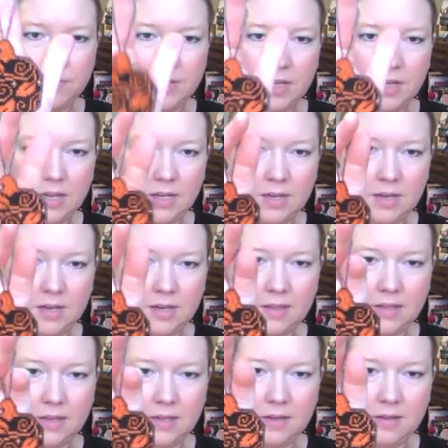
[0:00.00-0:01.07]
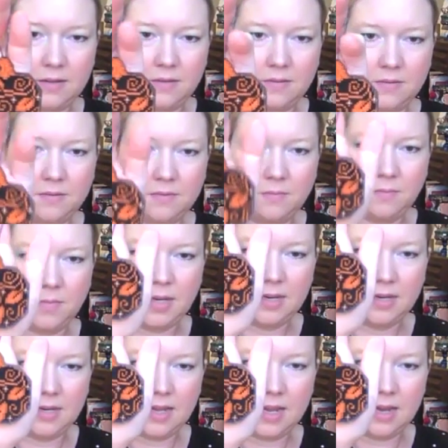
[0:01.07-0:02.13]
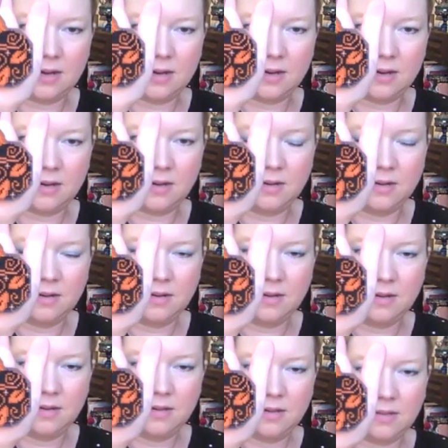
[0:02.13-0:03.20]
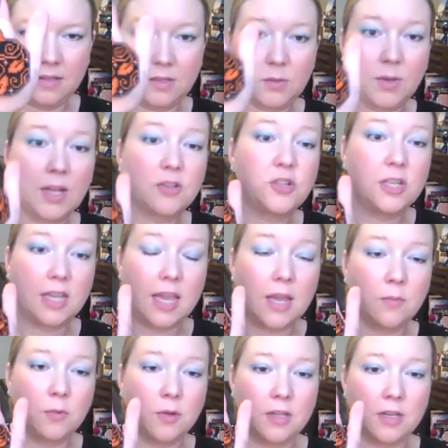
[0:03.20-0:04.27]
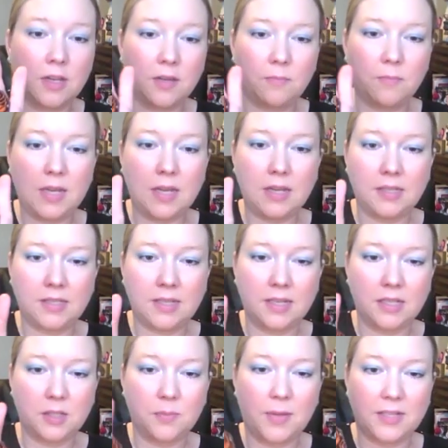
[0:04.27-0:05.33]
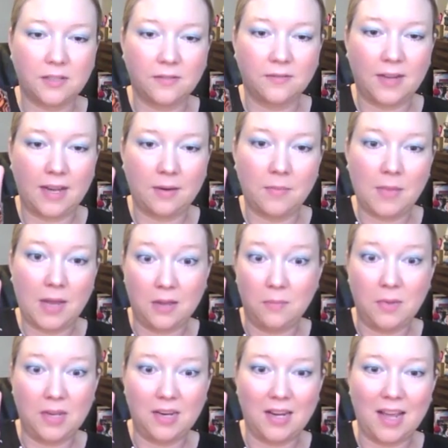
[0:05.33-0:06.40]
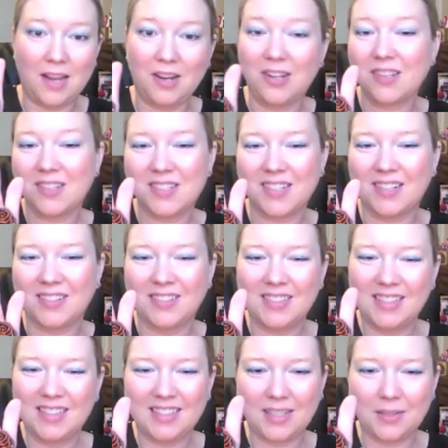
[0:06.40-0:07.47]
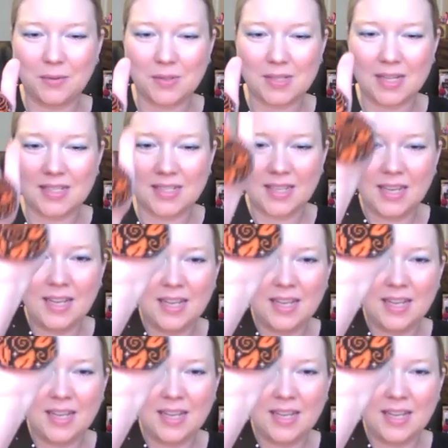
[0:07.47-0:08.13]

Again, I got the beaded hanger. This one actually came with enough beads and it specified make a beaded hanger, so that was nice.